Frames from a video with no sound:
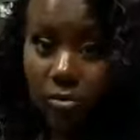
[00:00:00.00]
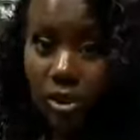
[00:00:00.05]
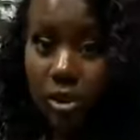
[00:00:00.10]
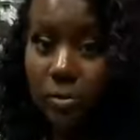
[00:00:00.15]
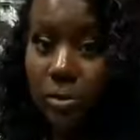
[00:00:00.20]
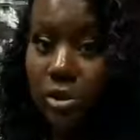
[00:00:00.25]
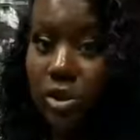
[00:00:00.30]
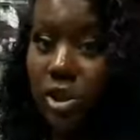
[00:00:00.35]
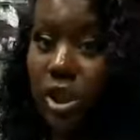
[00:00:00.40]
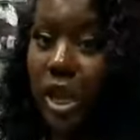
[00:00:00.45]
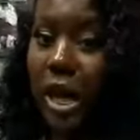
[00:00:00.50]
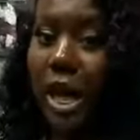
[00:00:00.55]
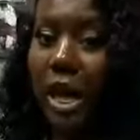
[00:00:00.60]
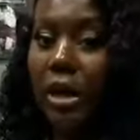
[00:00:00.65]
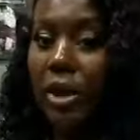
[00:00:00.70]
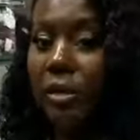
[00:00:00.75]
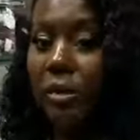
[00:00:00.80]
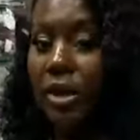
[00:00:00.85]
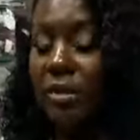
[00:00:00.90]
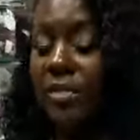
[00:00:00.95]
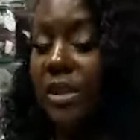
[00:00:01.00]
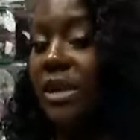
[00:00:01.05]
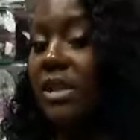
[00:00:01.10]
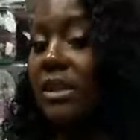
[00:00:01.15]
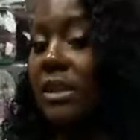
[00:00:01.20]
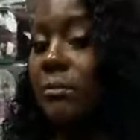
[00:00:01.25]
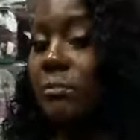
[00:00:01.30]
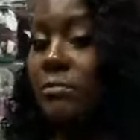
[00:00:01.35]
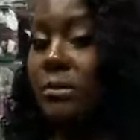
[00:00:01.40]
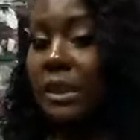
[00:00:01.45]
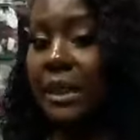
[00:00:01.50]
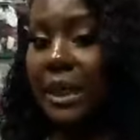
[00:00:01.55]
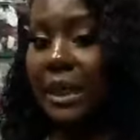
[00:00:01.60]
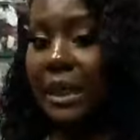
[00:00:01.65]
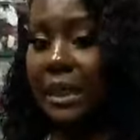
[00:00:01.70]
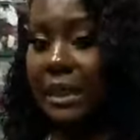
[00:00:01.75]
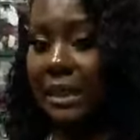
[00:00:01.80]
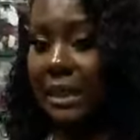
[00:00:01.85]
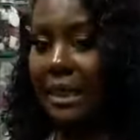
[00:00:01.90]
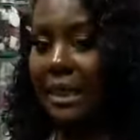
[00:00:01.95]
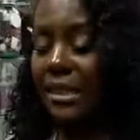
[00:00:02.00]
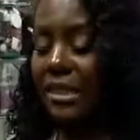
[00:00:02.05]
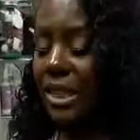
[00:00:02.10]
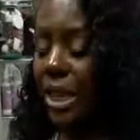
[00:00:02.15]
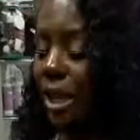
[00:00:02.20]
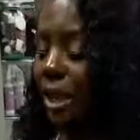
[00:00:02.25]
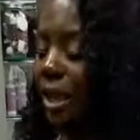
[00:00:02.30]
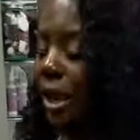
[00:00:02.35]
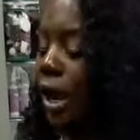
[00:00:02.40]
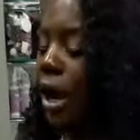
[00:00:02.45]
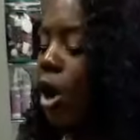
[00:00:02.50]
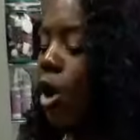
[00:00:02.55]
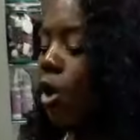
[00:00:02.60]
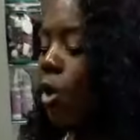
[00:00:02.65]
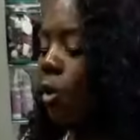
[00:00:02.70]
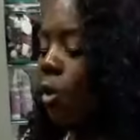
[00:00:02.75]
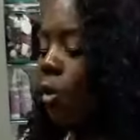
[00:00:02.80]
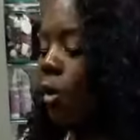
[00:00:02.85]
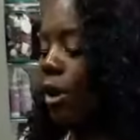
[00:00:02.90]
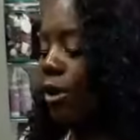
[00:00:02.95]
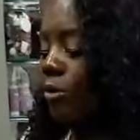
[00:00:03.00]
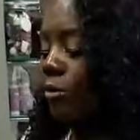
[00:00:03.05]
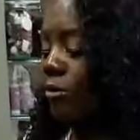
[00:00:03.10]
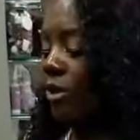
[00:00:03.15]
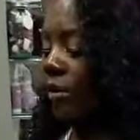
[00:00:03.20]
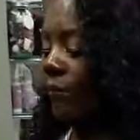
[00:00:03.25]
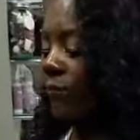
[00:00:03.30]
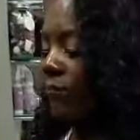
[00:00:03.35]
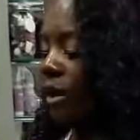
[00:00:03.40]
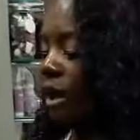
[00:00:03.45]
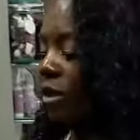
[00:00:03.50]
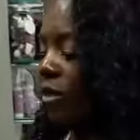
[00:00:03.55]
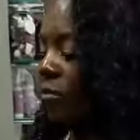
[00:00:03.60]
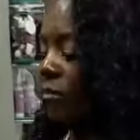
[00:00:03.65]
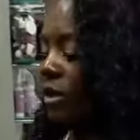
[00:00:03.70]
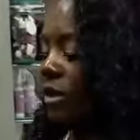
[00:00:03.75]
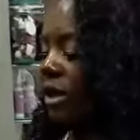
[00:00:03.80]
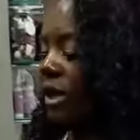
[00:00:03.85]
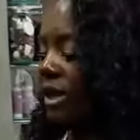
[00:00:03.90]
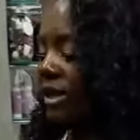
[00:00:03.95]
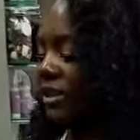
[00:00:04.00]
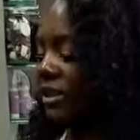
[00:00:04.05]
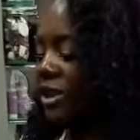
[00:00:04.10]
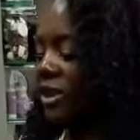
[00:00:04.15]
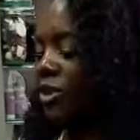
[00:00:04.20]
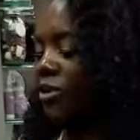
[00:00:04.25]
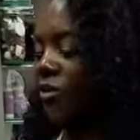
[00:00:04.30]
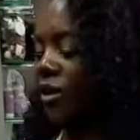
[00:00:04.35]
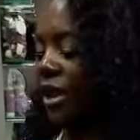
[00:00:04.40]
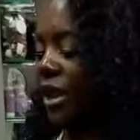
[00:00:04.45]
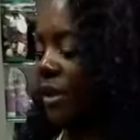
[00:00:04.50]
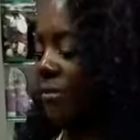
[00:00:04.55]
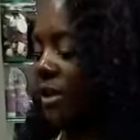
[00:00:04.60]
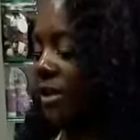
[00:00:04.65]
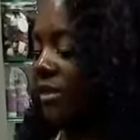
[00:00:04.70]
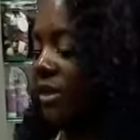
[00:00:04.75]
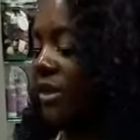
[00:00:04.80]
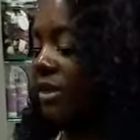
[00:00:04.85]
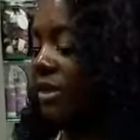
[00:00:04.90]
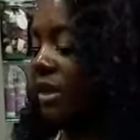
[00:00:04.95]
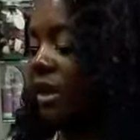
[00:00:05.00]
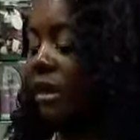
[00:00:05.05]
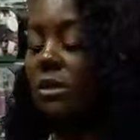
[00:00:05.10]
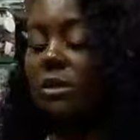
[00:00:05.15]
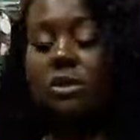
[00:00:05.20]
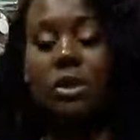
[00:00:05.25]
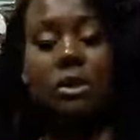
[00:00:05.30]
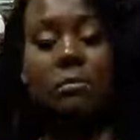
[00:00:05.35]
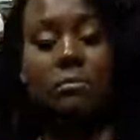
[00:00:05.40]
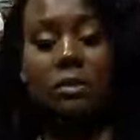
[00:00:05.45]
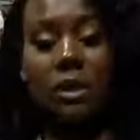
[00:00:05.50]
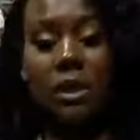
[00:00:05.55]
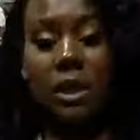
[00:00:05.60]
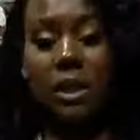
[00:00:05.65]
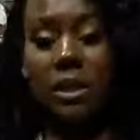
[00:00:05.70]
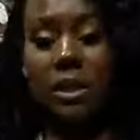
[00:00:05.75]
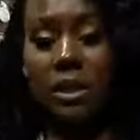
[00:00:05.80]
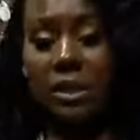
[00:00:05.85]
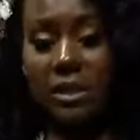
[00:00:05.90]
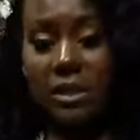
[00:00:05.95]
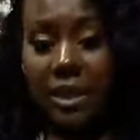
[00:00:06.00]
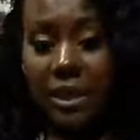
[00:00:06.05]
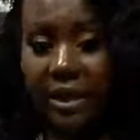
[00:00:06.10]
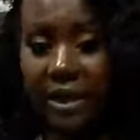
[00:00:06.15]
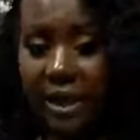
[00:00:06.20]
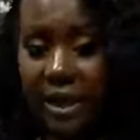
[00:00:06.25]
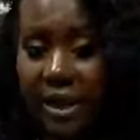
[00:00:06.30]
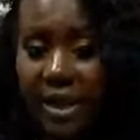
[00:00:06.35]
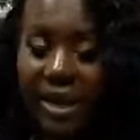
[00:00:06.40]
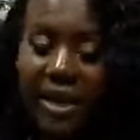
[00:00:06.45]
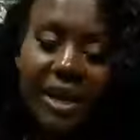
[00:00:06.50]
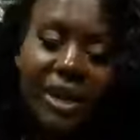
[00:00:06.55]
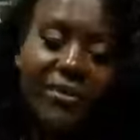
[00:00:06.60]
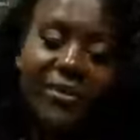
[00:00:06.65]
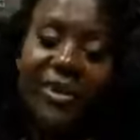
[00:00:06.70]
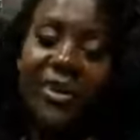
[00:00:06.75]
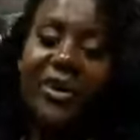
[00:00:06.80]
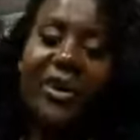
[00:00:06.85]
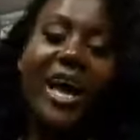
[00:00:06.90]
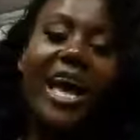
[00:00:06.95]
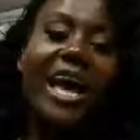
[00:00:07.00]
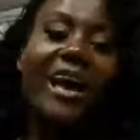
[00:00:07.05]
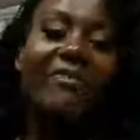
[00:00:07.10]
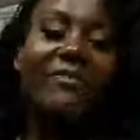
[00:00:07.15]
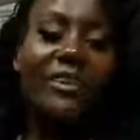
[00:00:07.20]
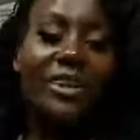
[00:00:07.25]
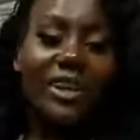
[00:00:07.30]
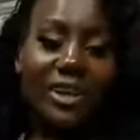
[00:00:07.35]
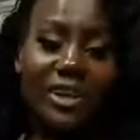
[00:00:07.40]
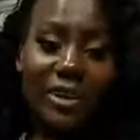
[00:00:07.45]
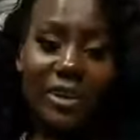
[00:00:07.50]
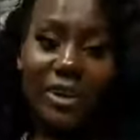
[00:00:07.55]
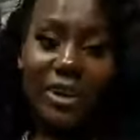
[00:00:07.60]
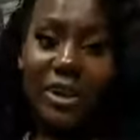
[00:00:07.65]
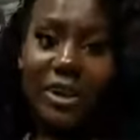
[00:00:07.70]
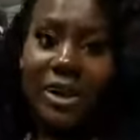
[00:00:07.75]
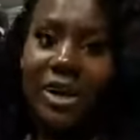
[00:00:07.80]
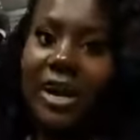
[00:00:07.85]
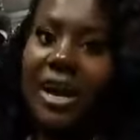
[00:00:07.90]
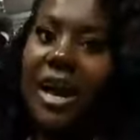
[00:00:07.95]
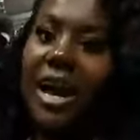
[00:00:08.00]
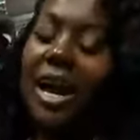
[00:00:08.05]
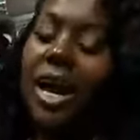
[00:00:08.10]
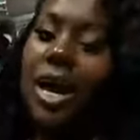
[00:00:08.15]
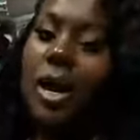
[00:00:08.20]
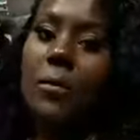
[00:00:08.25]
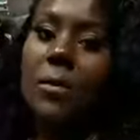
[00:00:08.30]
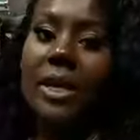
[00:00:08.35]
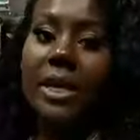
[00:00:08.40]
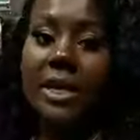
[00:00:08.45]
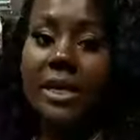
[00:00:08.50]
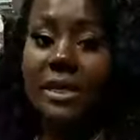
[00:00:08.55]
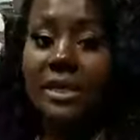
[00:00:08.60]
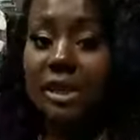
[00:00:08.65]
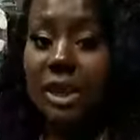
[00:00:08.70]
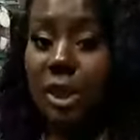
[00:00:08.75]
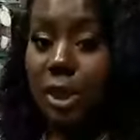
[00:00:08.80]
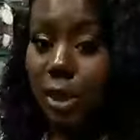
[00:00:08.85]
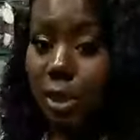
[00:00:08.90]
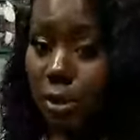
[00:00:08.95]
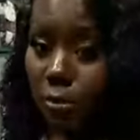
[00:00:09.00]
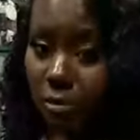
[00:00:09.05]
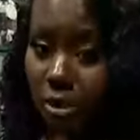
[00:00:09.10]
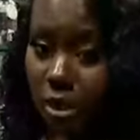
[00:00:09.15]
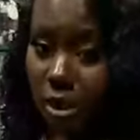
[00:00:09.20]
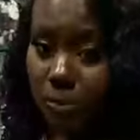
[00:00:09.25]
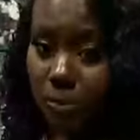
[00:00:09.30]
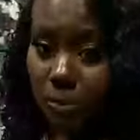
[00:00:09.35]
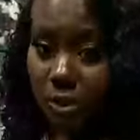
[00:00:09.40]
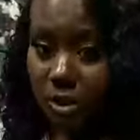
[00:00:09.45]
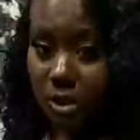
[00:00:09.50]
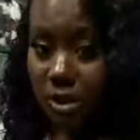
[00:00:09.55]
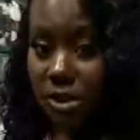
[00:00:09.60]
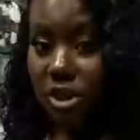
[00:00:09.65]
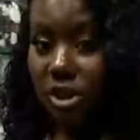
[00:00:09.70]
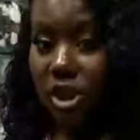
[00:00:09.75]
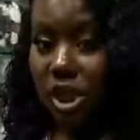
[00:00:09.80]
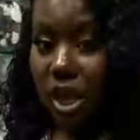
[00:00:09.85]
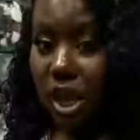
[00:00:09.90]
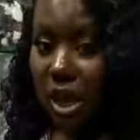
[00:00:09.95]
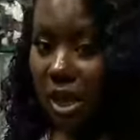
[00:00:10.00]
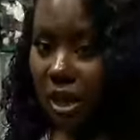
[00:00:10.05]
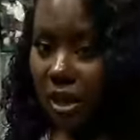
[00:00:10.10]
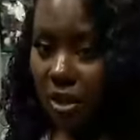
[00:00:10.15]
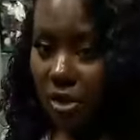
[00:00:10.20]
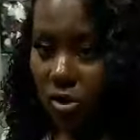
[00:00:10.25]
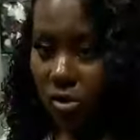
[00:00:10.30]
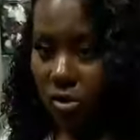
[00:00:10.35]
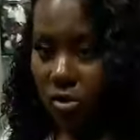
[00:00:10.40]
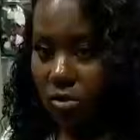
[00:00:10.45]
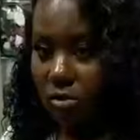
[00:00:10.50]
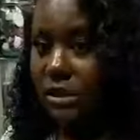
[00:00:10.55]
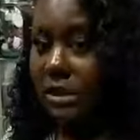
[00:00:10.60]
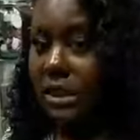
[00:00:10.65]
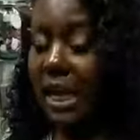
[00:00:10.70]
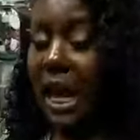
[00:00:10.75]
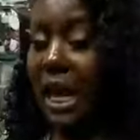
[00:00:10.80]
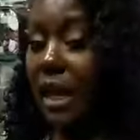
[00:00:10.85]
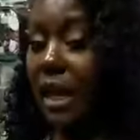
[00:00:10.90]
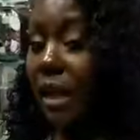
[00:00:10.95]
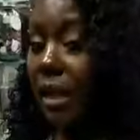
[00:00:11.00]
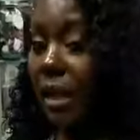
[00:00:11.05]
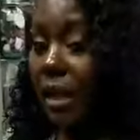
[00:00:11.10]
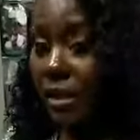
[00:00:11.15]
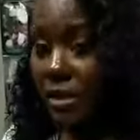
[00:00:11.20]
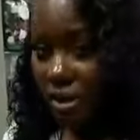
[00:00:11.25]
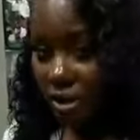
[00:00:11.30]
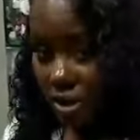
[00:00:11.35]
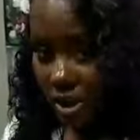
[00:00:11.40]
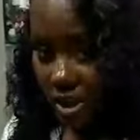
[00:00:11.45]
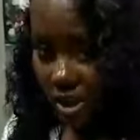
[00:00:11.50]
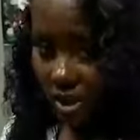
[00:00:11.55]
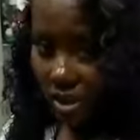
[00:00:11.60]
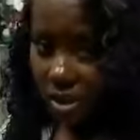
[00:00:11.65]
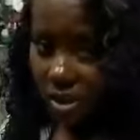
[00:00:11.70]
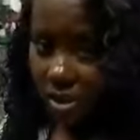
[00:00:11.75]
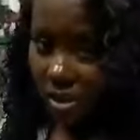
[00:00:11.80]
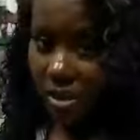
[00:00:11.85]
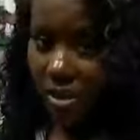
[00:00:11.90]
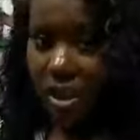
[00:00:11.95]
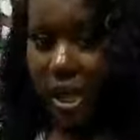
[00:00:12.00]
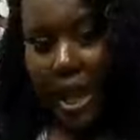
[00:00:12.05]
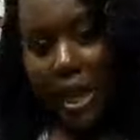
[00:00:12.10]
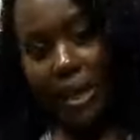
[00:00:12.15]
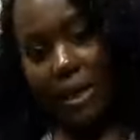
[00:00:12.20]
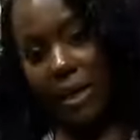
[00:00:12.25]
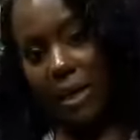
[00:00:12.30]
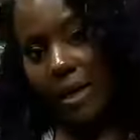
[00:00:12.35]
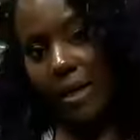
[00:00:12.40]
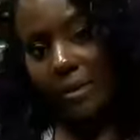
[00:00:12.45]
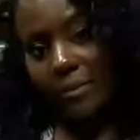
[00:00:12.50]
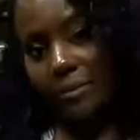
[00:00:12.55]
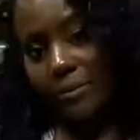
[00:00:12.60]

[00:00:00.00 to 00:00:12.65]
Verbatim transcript: Whisperer Chicago, and there's a booking link there. Or you can follow me on Instagram, and there's also a booking link there. If you don't have neither, um, it is The Curl Whisperer Chicago dot gloss genius dot com.